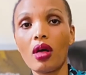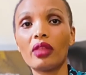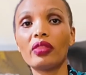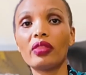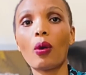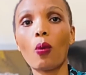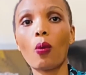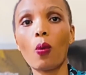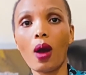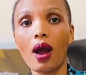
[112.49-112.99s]

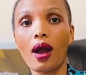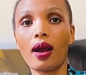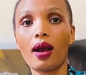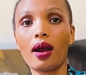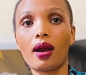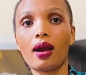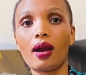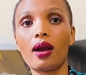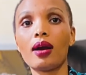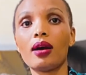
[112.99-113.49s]
the work.
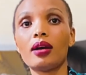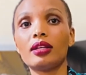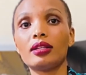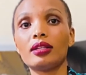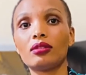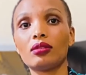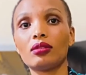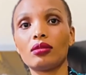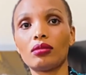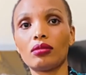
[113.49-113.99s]

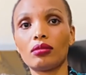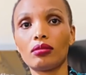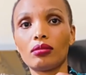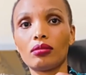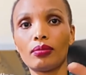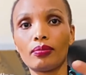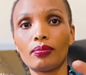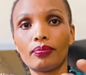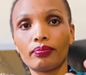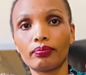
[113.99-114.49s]

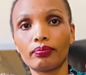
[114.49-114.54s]
So